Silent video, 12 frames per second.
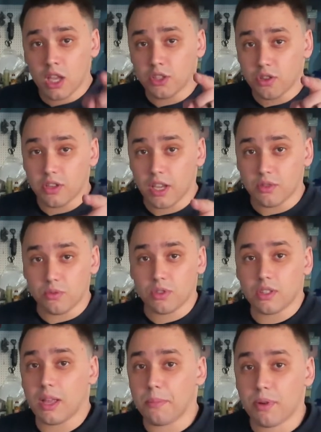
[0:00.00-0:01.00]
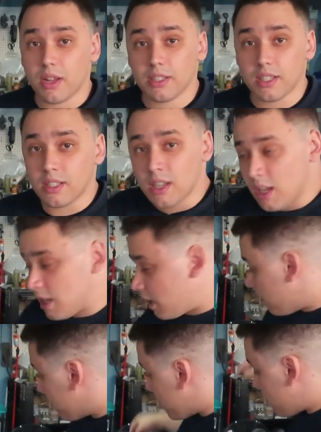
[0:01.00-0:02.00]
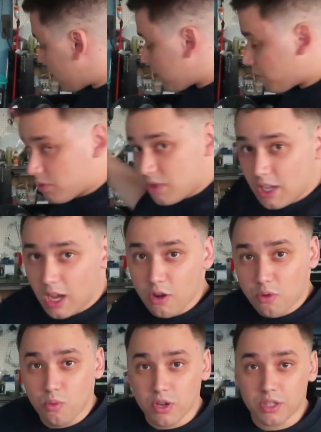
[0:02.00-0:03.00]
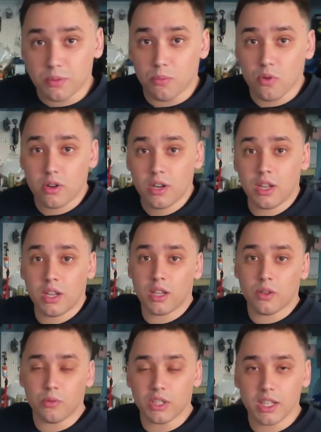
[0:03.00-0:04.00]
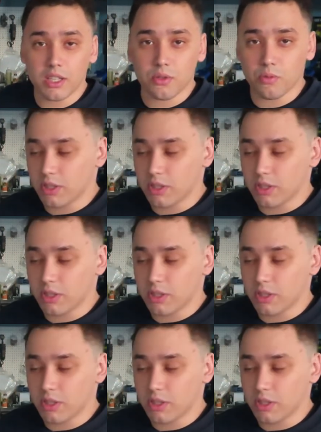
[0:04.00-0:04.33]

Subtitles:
So you guys will see that process, but you guys will see how it works more with this